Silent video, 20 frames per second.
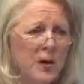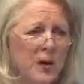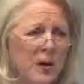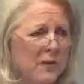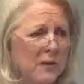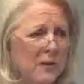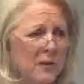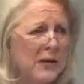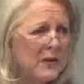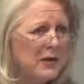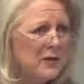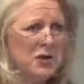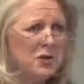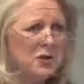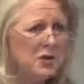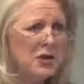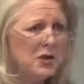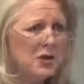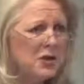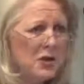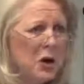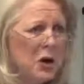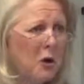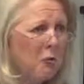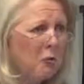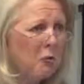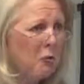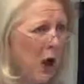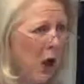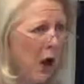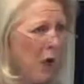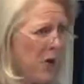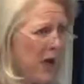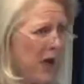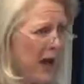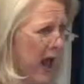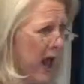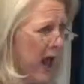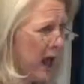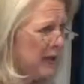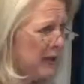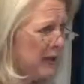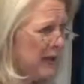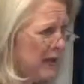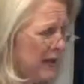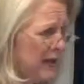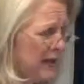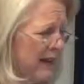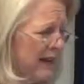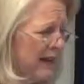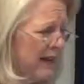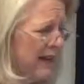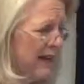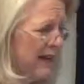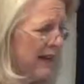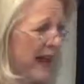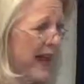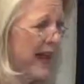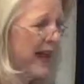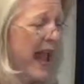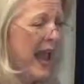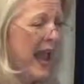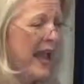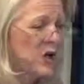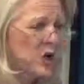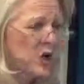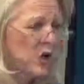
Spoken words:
It means you just don't know yet. And you